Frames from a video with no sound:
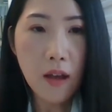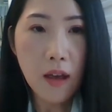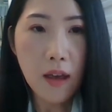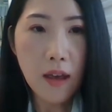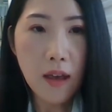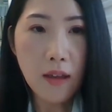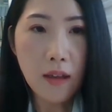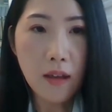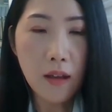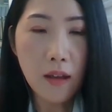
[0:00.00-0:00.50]

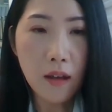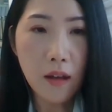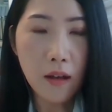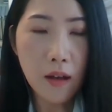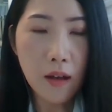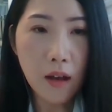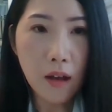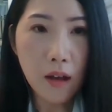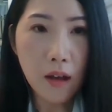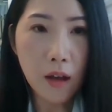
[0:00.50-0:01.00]
in
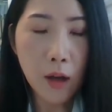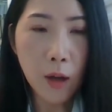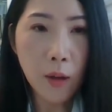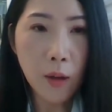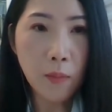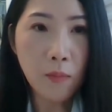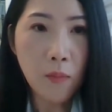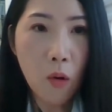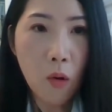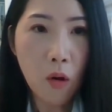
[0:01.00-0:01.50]
a uh,
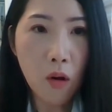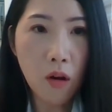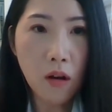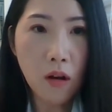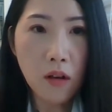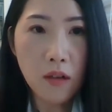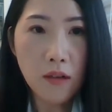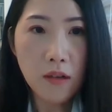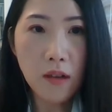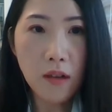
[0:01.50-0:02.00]

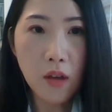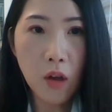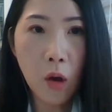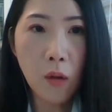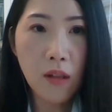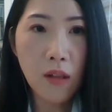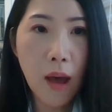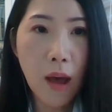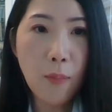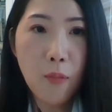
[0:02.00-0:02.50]
more
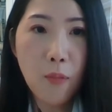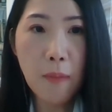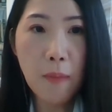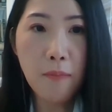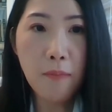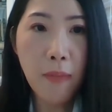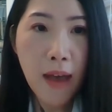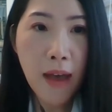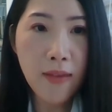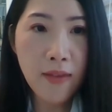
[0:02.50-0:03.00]
collaborative
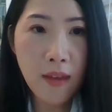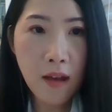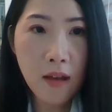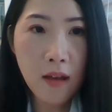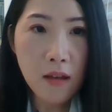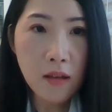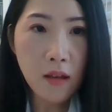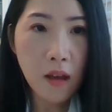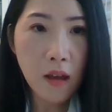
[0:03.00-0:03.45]
manner,